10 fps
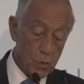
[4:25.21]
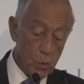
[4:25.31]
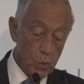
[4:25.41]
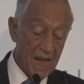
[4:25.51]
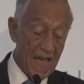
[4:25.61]

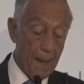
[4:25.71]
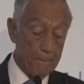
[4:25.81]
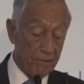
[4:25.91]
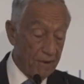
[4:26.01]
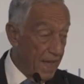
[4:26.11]
could
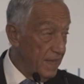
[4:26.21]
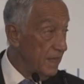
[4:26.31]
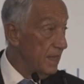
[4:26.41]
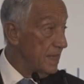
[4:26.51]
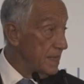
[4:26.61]

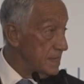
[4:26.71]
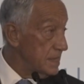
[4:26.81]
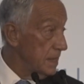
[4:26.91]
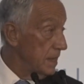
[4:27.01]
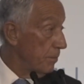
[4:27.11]
upgrade
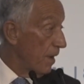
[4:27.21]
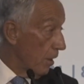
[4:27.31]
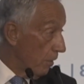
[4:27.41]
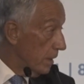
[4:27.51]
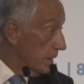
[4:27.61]
this
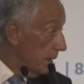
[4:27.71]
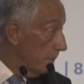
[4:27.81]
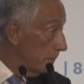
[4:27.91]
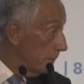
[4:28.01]
priority.